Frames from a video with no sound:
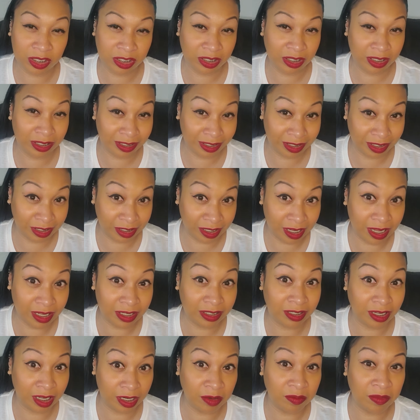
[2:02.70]
she
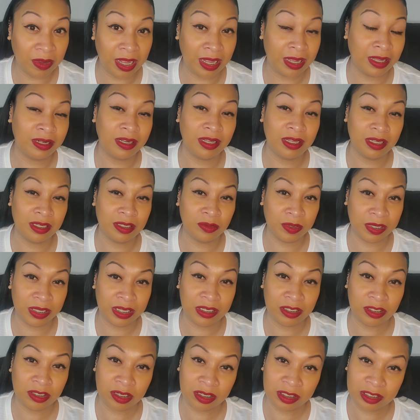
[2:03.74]
is going to mind is when
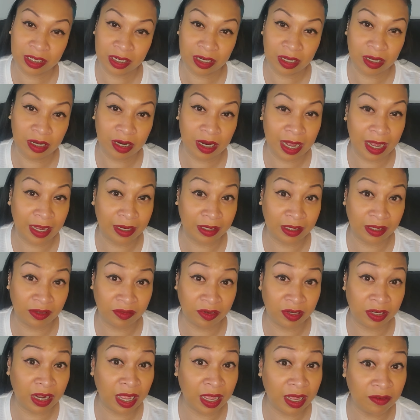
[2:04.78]
he starts telling her how to live
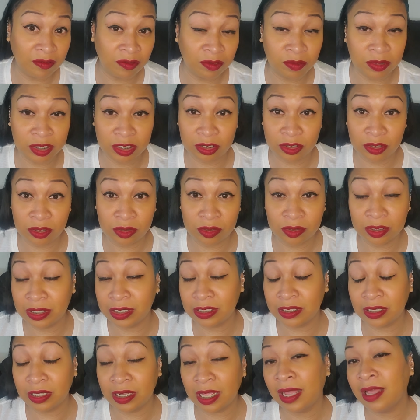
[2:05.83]
her life and what to do and
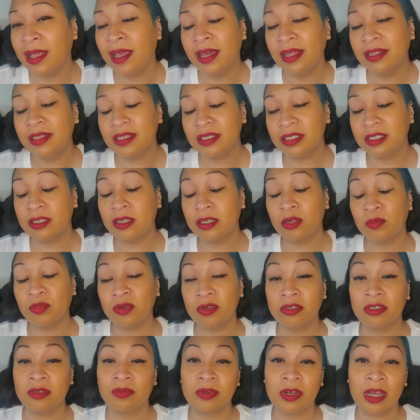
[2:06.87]
this and that. This is going to
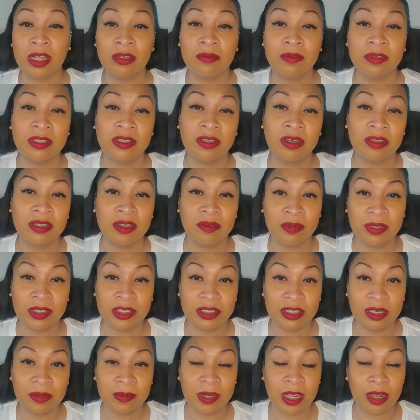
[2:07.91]
pose a problem with the
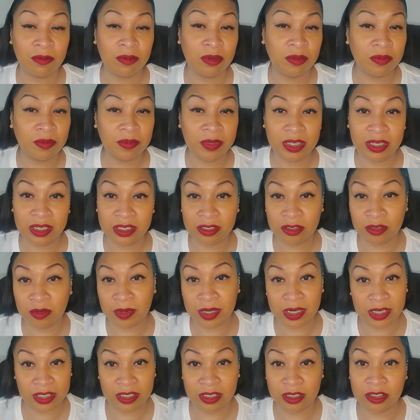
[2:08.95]
Gemini woman, because
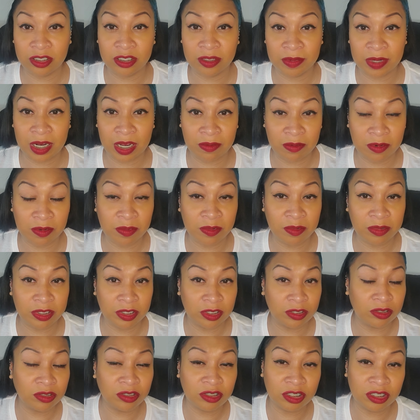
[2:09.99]
nobody tells Gemini woman what
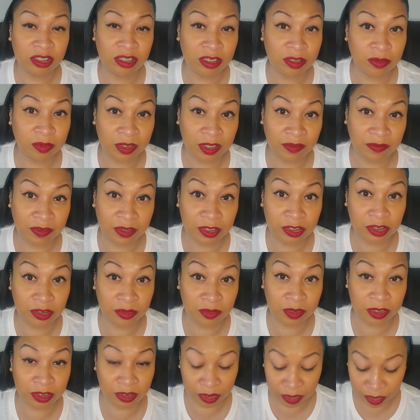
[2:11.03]
to do. She does what the fuck she
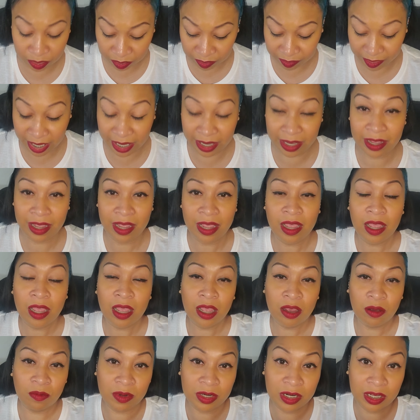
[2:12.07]
wants to do, right?
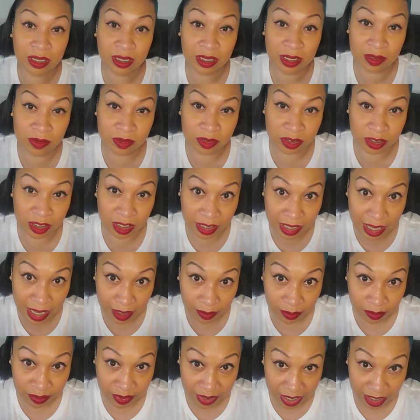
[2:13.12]
When it comes to
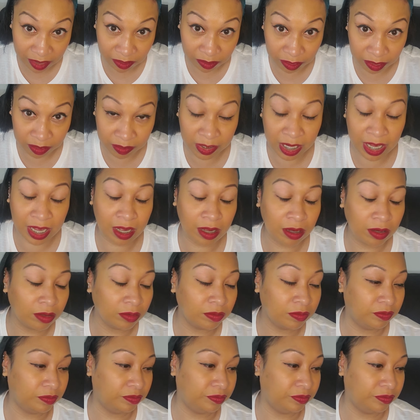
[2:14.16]
that bedroom now,